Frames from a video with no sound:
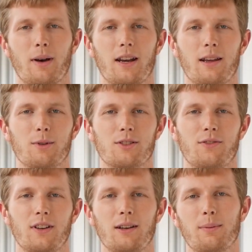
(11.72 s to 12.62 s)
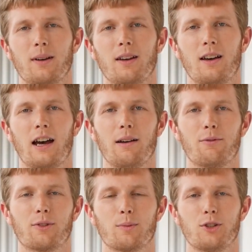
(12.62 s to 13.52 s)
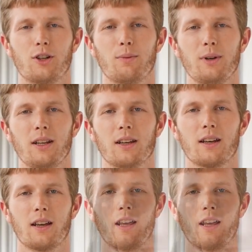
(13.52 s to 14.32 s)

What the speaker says: my name is Philip. I'm from Germany.